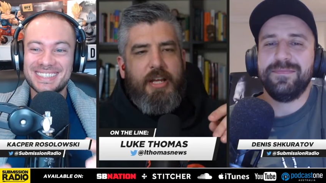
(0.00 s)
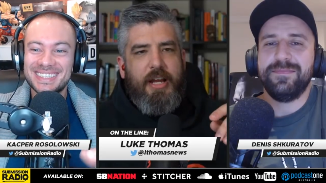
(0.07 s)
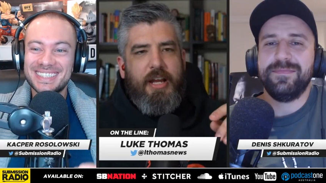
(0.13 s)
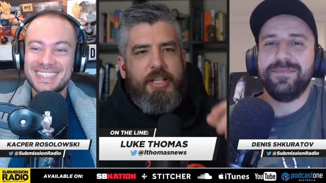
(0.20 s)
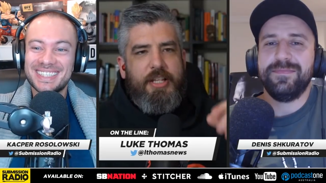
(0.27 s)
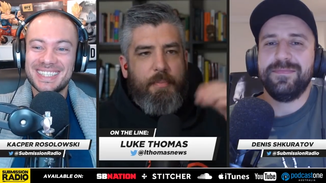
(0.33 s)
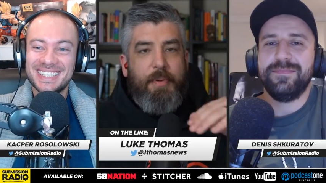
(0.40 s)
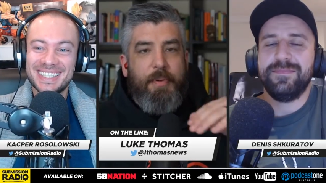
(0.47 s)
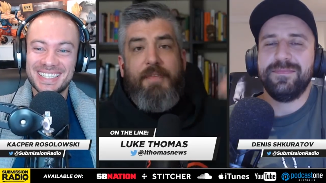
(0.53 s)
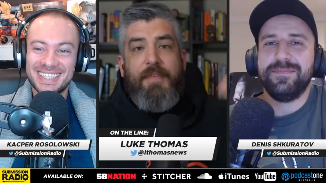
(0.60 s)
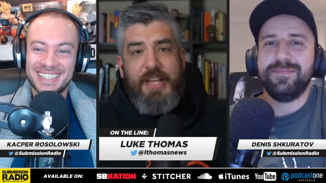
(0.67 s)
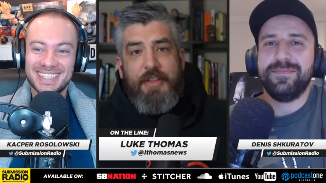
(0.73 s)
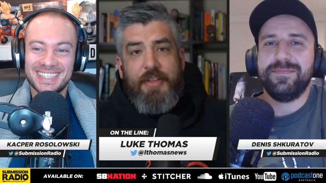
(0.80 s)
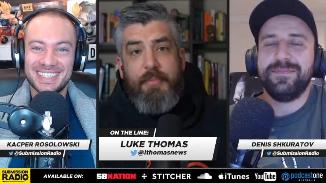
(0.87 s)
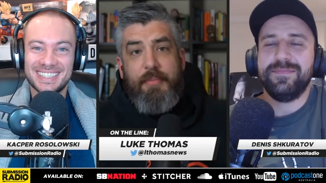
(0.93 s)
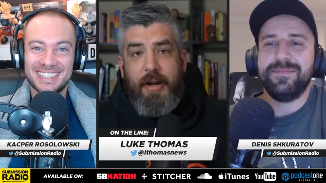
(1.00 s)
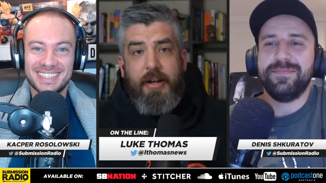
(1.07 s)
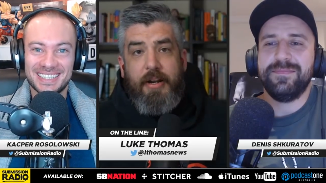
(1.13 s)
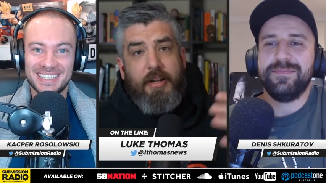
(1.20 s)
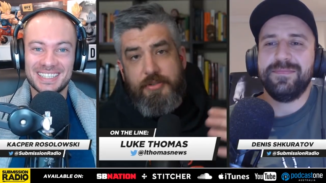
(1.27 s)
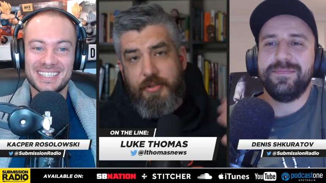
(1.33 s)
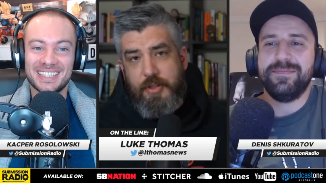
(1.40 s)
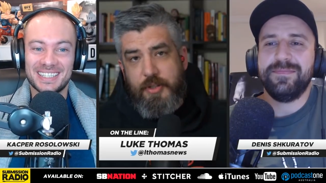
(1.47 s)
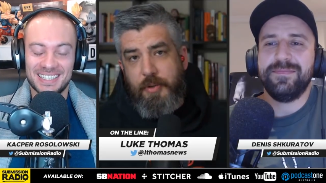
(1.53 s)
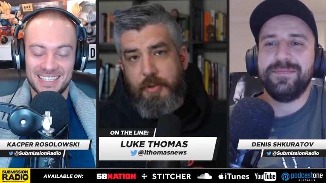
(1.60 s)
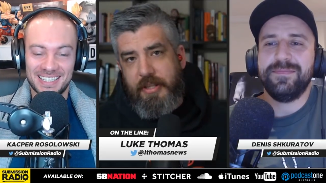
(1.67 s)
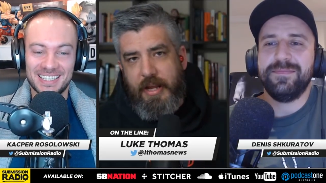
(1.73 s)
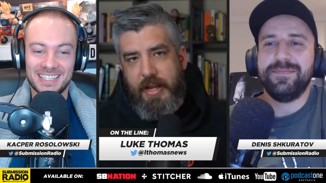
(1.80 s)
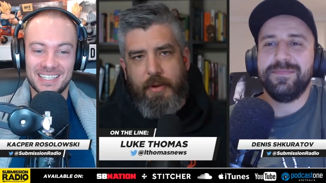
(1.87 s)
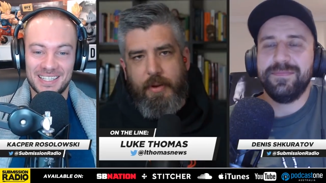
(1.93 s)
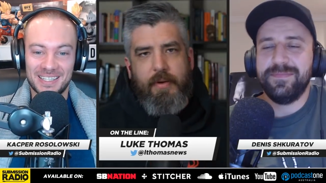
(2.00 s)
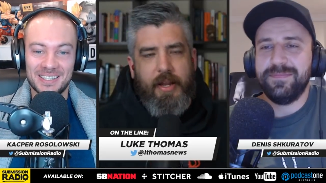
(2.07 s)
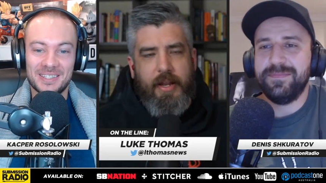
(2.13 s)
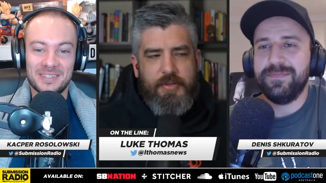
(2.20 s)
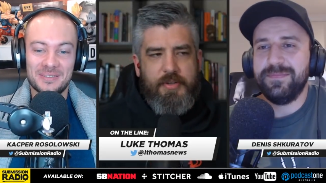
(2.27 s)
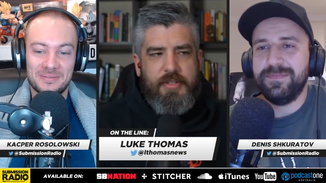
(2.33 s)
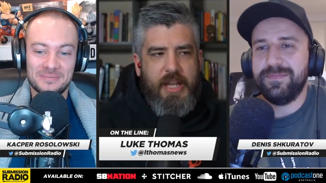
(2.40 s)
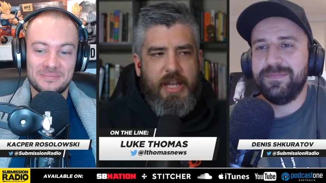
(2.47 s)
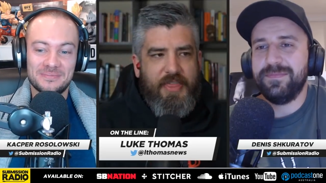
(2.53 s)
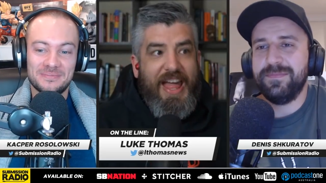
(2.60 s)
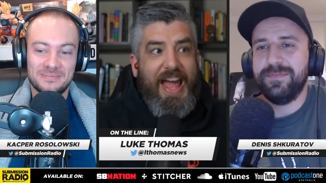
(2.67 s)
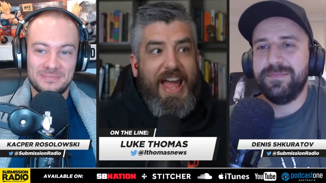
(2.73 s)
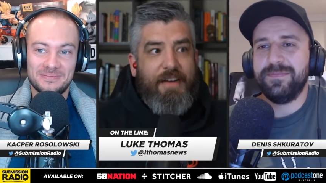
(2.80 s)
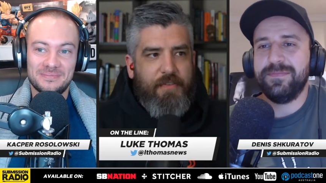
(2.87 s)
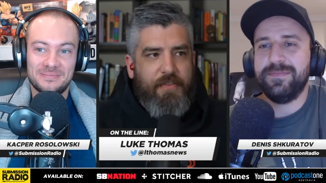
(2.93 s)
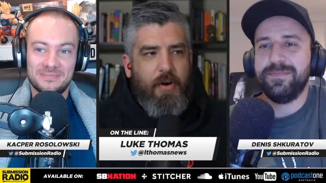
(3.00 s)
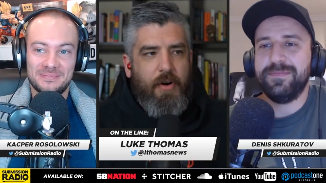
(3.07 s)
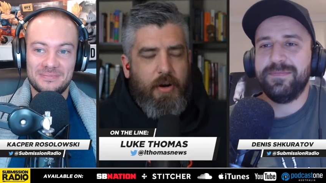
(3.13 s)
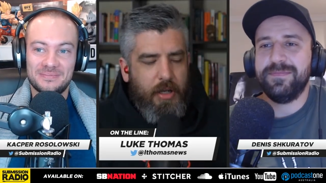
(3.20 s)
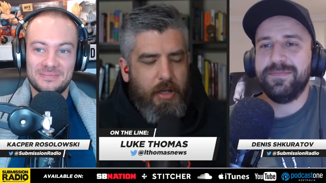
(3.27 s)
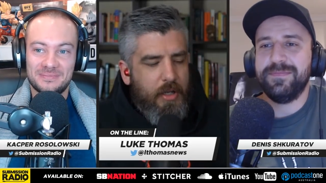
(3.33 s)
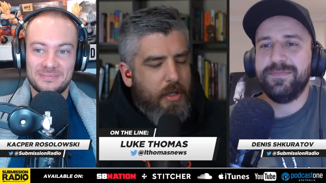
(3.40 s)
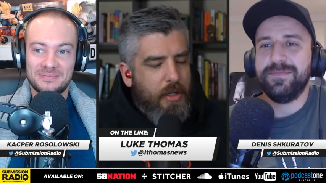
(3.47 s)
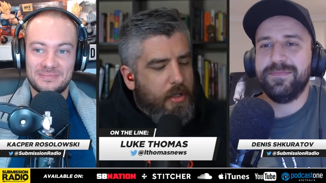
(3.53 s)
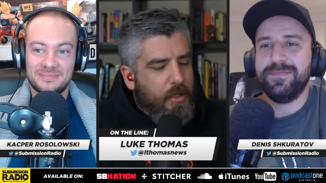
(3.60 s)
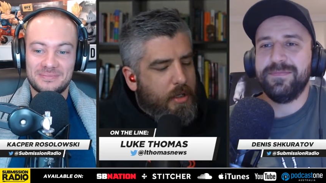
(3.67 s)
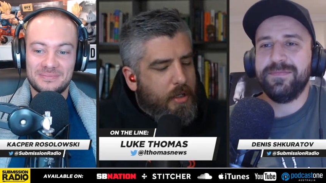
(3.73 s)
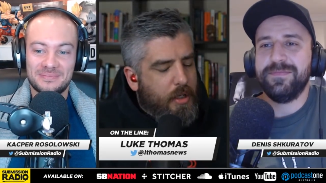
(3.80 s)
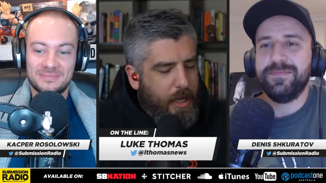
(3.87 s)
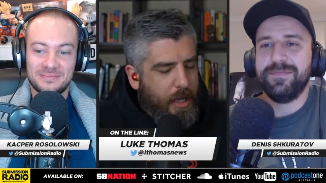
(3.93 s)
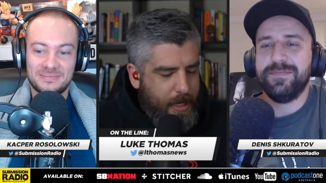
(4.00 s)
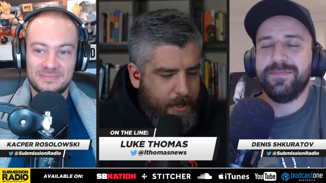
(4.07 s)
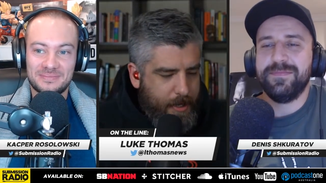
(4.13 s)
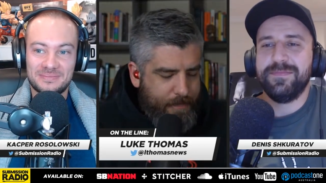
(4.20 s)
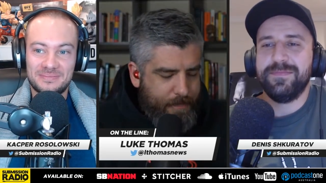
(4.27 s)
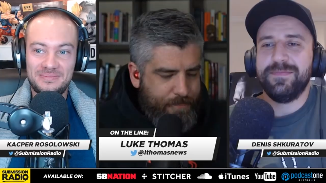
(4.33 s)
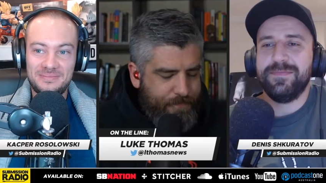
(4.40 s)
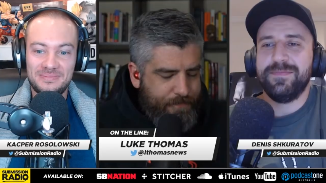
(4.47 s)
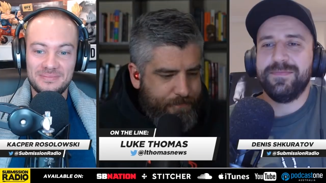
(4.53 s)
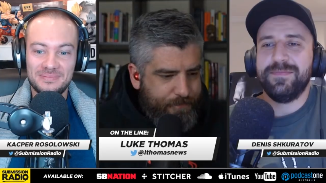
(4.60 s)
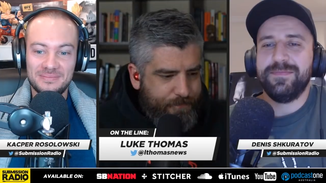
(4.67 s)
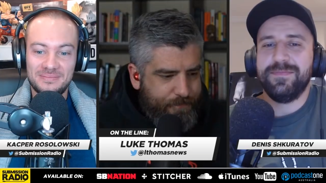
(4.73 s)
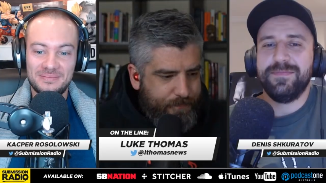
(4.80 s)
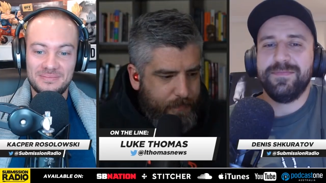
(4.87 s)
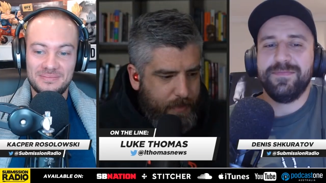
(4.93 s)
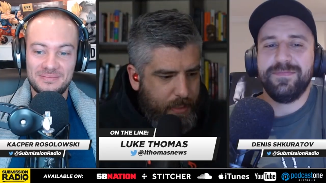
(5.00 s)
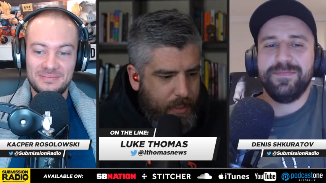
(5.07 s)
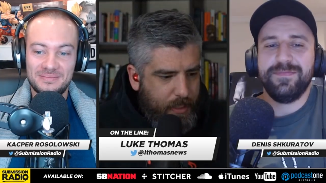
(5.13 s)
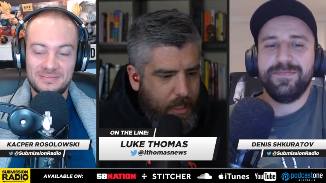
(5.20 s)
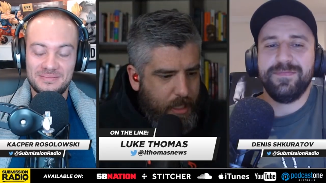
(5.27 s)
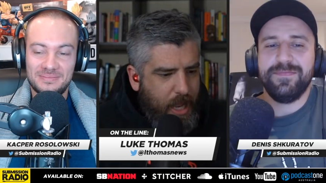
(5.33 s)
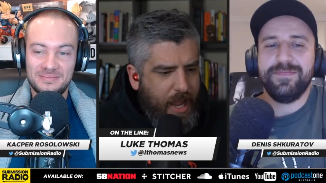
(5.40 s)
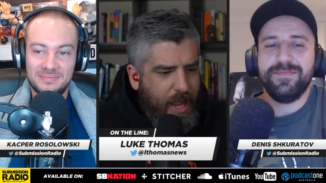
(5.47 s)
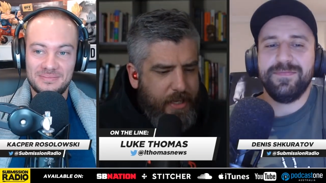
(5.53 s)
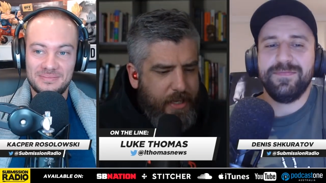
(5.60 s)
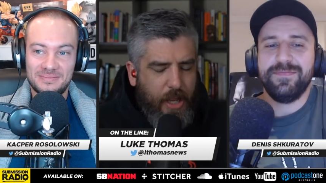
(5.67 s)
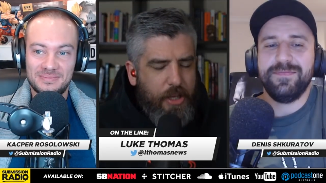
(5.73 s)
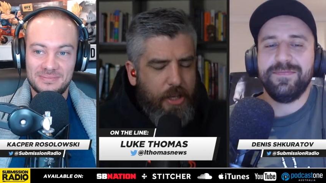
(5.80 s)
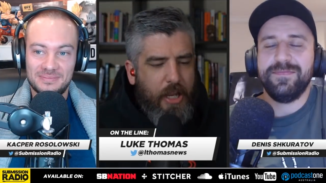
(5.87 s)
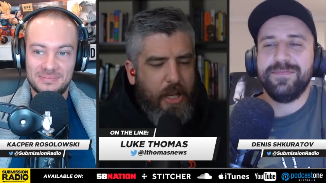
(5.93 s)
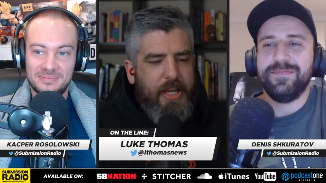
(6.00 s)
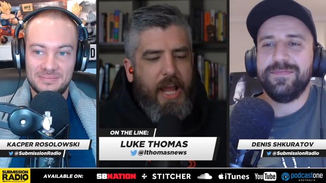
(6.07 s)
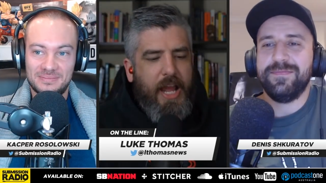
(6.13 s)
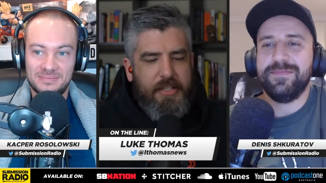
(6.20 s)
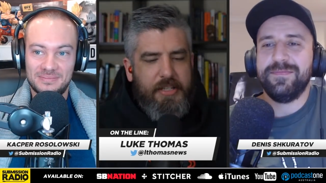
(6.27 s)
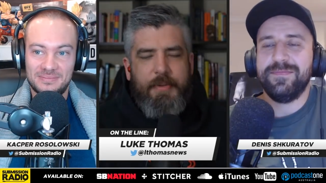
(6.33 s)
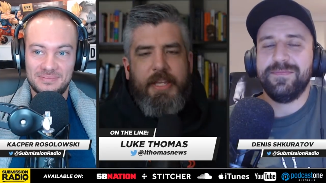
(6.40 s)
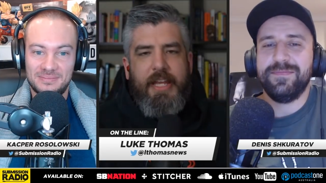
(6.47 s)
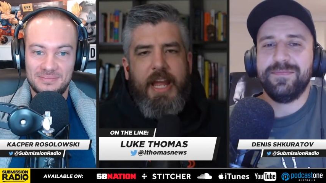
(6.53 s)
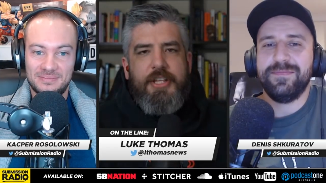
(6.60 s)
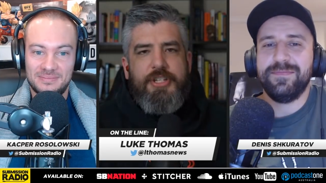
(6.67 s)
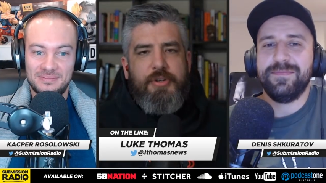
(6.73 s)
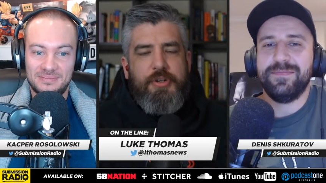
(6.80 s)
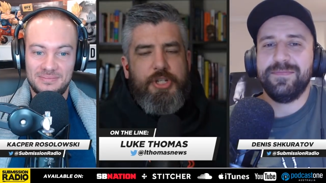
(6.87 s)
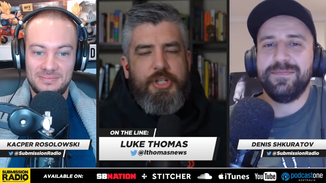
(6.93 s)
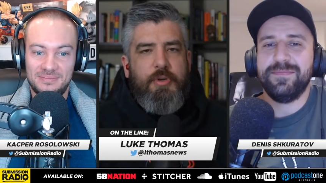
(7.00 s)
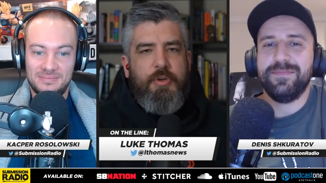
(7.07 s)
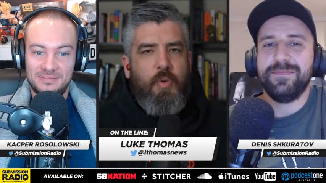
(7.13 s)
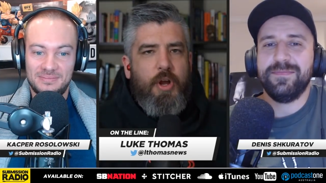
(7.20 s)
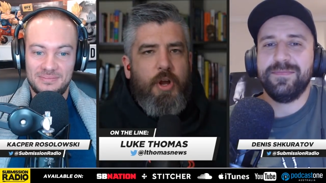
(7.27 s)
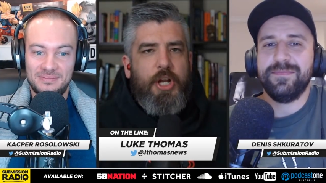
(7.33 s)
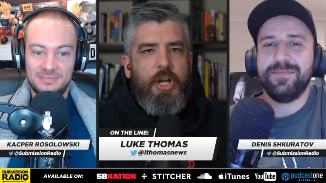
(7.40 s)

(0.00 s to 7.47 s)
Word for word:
Speaker 1: uh, it's above South America, so let's put it that way, right? Mm-hmm. So it's not that far. Um, I, yeah, yes. I mean, the answer is you would want to